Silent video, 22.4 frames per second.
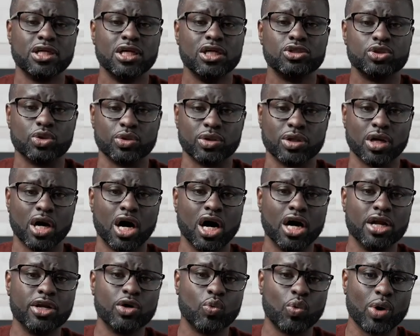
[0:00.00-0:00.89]
So they're
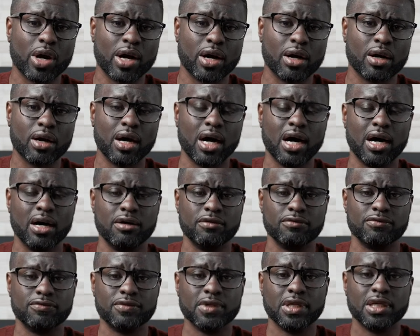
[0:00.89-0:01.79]
unaware
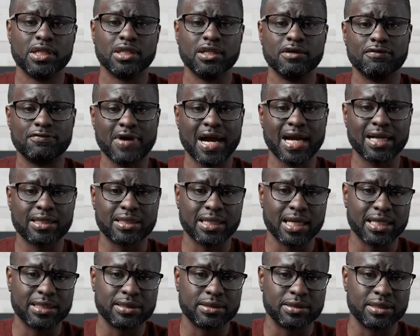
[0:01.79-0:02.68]
of the fact
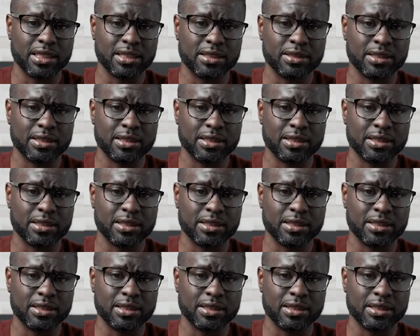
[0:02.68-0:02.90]
that the,